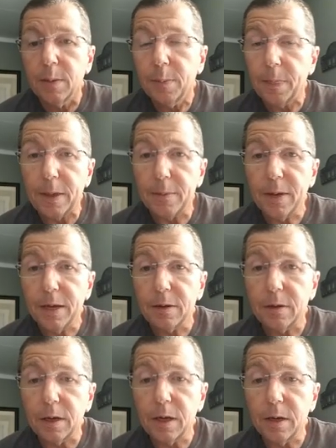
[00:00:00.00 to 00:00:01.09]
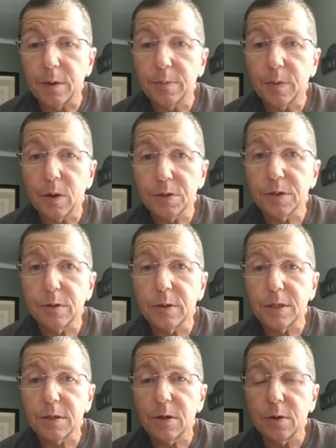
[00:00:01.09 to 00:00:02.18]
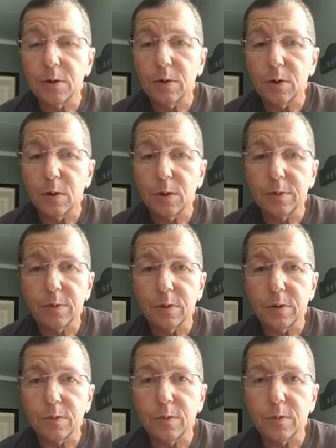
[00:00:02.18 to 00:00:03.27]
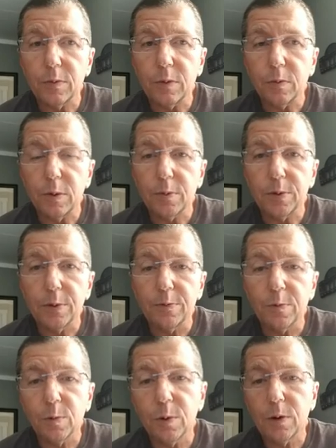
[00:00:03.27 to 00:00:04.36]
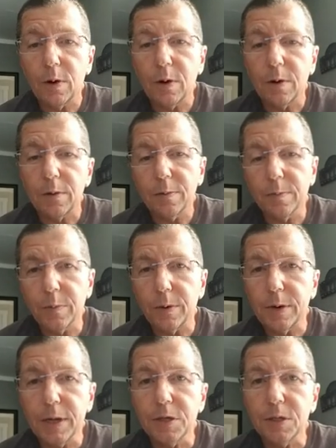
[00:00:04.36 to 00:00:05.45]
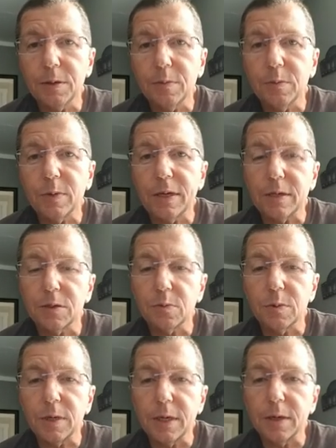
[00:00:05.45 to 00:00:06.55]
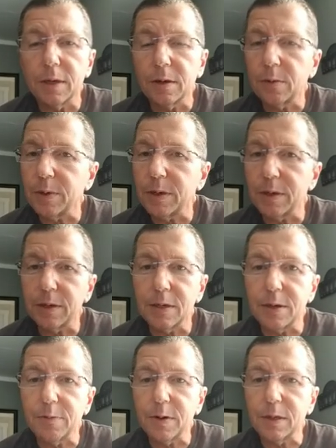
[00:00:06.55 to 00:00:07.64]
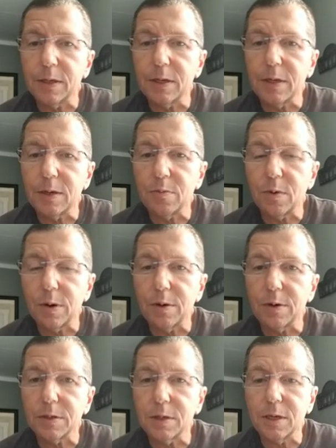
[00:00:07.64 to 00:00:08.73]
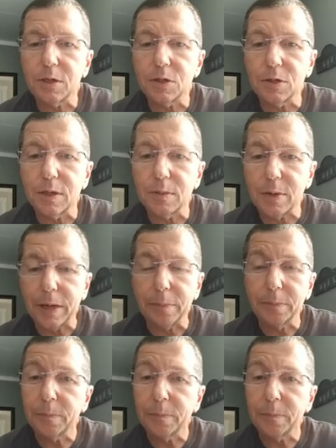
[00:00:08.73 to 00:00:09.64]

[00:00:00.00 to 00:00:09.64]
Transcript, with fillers: Amen. Um, also, let's go to the Lord in, a word of prayer for our our nation because we we definitely need prayer as a nation. Amen.